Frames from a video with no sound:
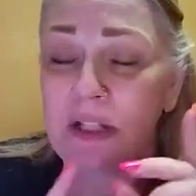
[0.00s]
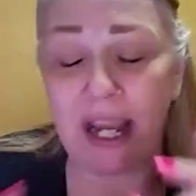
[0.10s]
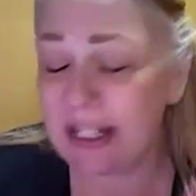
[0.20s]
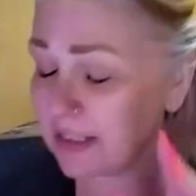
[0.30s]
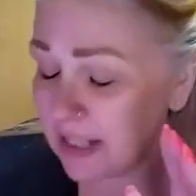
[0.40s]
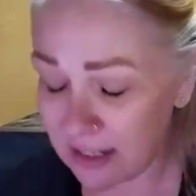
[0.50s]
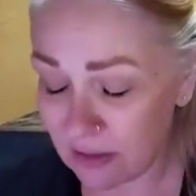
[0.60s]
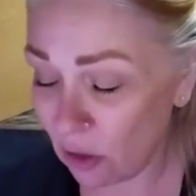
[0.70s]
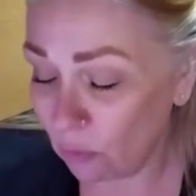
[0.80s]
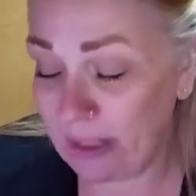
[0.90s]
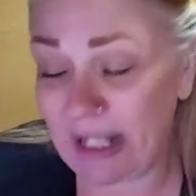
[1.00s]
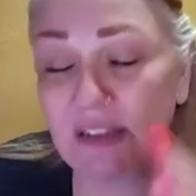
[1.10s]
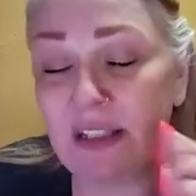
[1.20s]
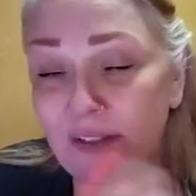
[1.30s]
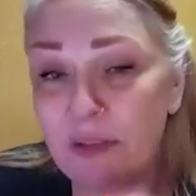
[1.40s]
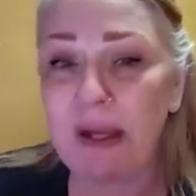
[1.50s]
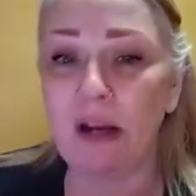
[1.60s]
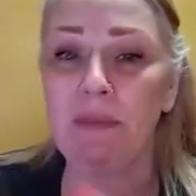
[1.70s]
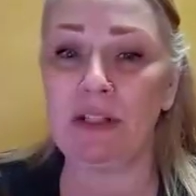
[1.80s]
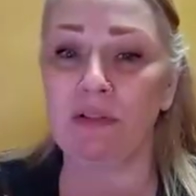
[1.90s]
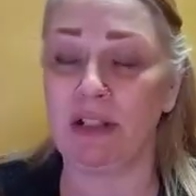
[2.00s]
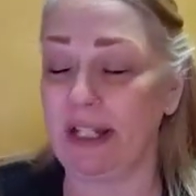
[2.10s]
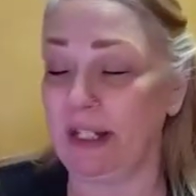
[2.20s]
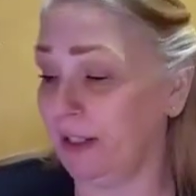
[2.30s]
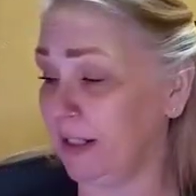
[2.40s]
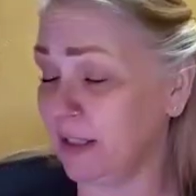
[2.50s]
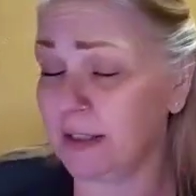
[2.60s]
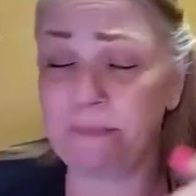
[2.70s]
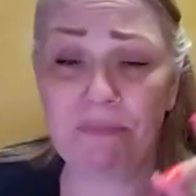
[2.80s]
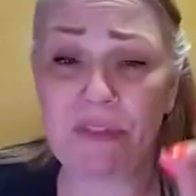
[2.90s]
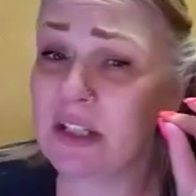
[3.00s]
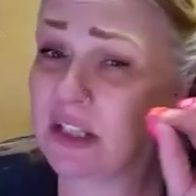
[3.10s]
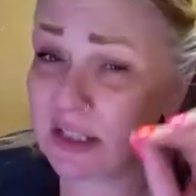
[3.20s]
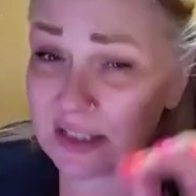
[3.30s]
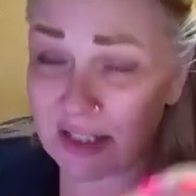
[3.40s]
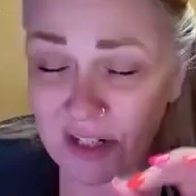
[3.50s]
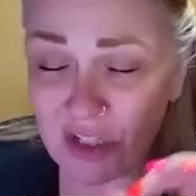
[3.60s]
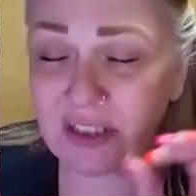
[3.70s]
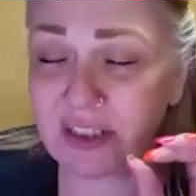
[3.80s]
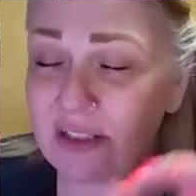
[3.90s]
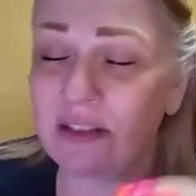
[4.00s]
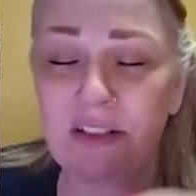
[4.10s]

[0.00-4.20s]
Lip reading: And it does, what I love about mineral air is such little,